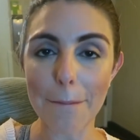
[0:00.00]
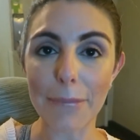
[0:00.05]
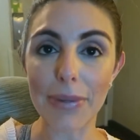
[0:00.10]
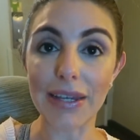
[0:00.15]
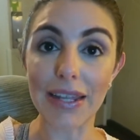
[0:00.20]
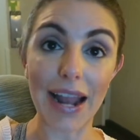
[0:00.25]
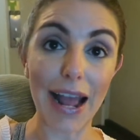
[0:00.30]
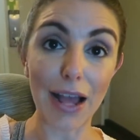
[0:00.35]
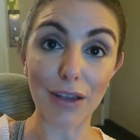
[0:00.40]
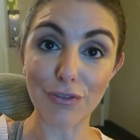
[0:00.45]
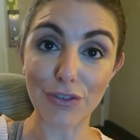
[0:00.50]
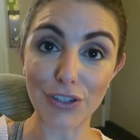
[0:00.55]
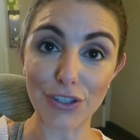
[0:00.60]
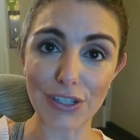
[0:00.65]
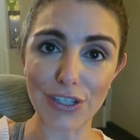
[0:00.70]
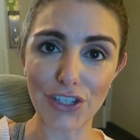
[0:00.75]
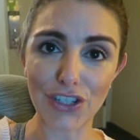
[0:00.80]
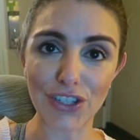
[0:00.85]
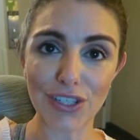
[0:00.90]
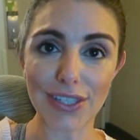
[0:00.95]
But after
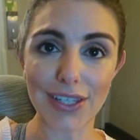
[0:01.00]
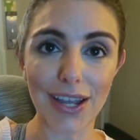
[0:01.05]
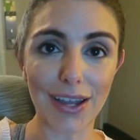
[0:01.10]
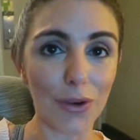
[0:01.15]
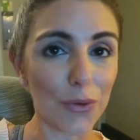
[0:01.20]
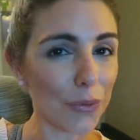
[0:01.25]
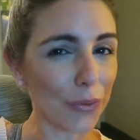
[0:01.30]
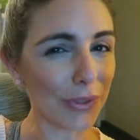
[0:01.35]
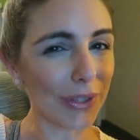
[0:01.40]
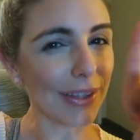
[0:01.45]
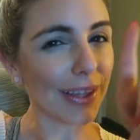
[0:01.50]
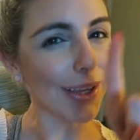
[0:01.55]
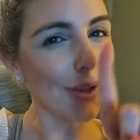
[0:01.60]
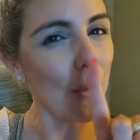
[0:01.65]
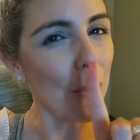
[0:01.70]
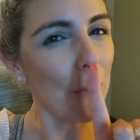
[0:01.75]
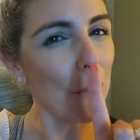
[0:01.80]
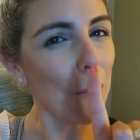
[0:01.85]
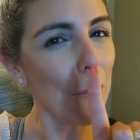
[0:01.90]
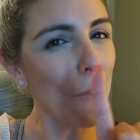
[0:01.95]
this, she's got only
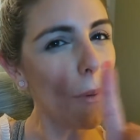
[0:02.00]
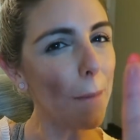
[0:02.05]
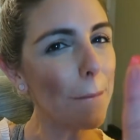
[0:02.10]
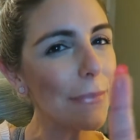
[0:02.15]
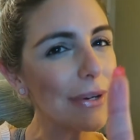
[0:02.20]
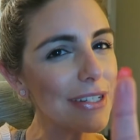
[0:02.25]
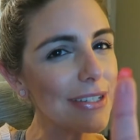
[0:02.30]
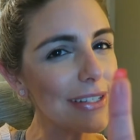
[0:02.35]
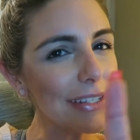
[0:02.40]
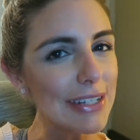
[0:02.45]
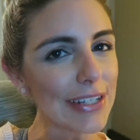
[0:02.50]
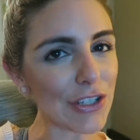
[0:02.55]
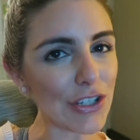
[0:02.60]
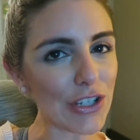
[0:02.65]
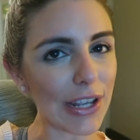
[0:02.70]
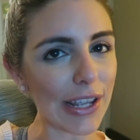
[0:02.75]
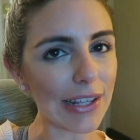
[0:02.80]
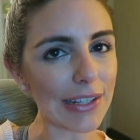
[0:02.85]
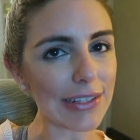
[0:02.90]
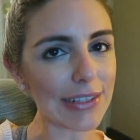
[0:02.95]
like a 1%
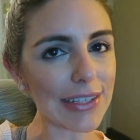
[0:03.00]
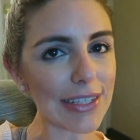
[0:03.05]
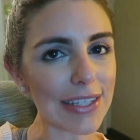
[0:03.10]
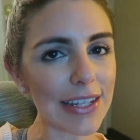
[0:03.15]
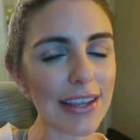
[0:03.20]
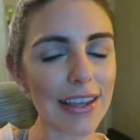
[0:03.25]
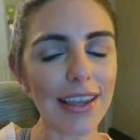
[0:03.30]
chance.